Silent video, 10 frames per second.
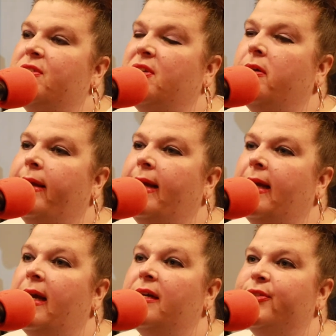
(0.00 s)
Salt Lake
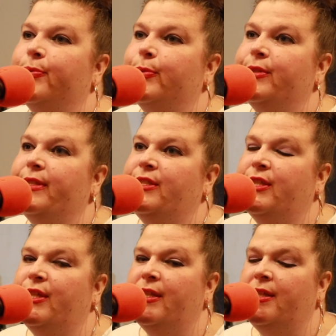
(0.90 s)
has a really
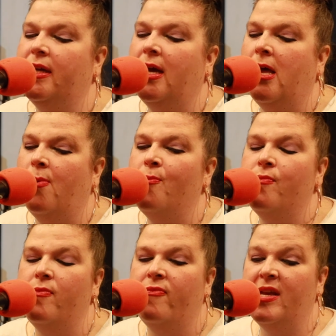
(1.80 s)
good
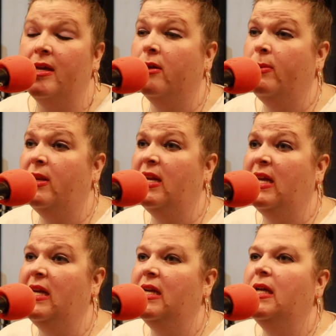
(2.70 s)
vegan
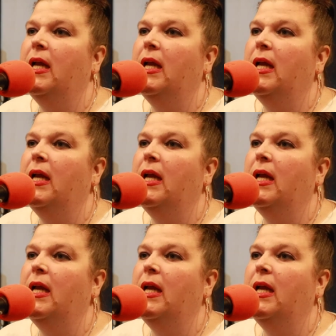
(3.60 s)
community.